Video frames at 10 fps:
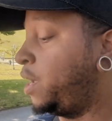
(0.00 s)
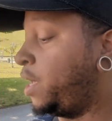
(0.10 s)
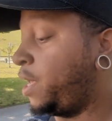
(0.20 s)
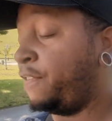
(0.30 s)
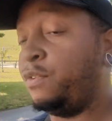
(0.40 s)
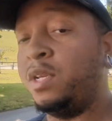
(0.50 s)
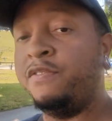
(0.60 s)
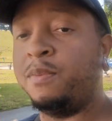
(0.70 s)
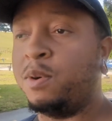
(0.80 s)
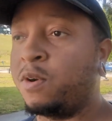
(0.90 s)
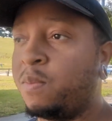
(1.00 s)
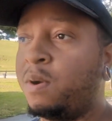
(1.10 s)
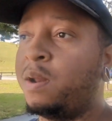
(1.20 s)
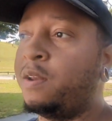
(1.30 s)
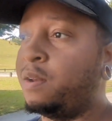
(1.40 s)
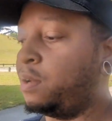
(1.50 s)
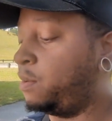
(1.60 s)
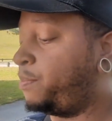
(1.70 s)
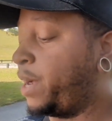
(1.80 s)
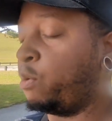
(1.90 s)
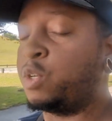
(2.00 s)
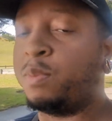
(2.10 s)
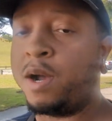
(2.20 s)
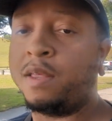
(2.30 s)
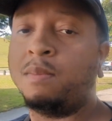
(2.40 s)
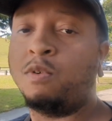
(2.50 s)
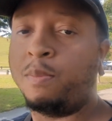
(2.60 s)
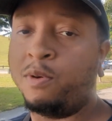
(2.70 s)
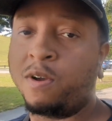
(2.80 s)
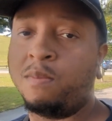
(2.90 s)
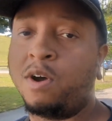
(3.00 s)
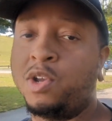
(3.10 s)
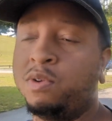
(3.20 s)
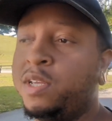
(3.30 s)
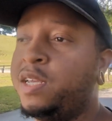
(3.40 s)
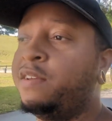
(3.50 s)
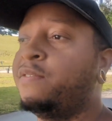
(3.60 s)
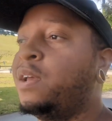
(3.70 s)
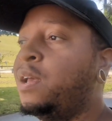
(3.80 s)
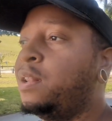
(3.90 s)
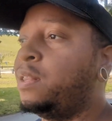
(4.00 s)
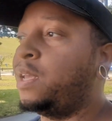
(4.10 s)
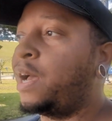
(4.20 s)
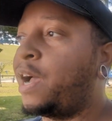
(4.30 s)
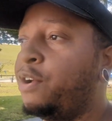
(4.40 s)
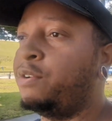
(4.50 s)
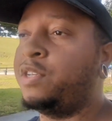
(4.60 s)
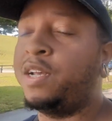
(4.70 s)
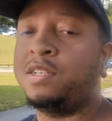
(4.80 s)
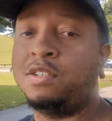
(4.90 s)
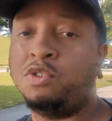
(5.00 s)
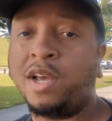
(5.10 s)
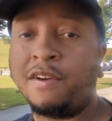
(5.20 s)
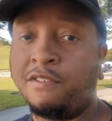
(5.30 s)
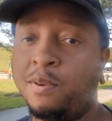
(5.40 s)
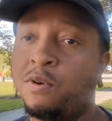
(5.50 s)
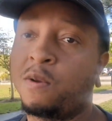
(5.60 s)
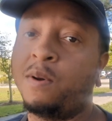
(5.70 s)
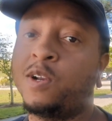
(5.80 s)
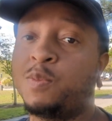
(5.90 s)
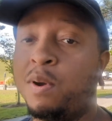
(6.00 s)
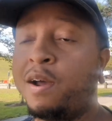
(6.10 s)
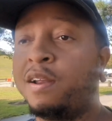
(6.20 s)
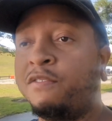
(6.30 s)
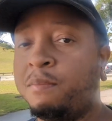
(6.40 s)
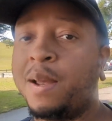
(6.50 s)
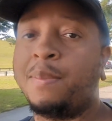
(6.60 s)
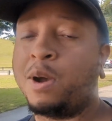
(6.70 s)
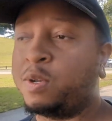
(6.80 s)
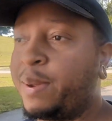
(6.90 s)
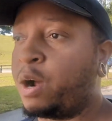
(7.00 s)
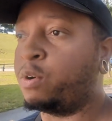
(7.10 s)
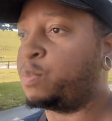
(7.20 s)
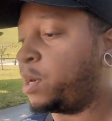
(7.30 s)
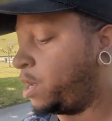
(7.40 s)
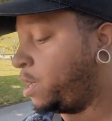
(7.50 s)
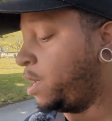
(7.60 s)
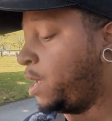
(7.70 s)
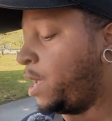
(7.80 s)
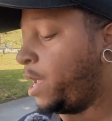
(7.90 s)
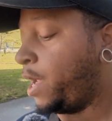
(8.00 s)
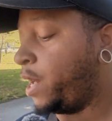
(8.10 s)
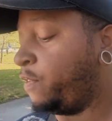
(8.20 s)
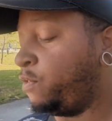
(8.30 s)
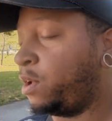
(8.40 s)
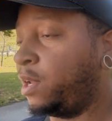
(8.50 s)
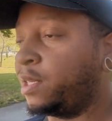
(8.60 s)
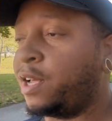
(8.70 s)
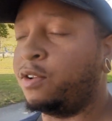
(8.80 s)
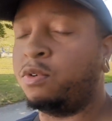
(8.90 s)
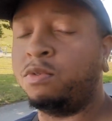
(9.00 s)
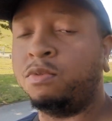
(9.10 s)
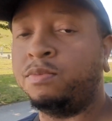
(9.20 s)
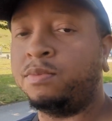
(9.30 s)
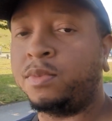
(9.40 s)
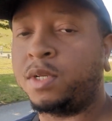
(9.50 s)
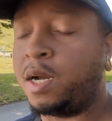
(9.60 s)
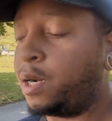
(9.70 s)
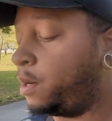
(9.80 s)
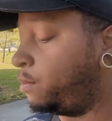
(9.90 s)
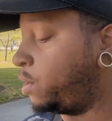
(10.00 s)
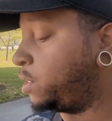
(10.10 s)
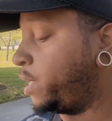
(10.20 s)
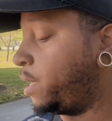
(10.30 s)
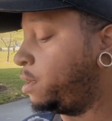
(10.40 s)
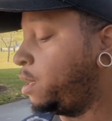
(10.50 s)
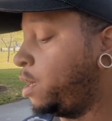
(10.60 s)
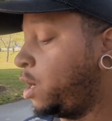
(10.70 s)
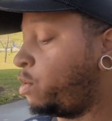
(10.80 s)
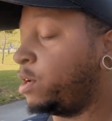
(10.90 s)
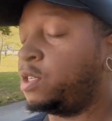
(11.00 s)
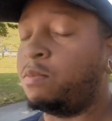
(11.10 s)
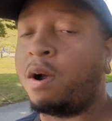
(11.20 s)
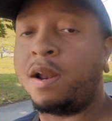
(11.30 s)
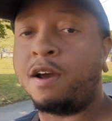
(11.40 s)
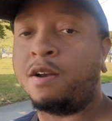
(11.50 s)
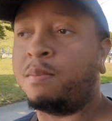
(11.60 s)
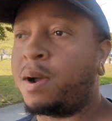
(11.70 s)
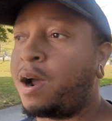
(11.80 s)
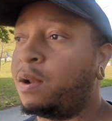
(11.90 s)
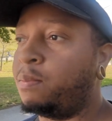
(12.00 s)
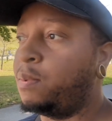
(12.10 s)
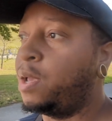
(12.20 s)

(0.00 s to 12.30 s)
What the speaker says: if you leave a Pokemon in the power spot, the more Pokemon you leave, the higher chances you have of Pokemon spawning from that power spot. And if you click that little, what is that, question mark down at the bottom,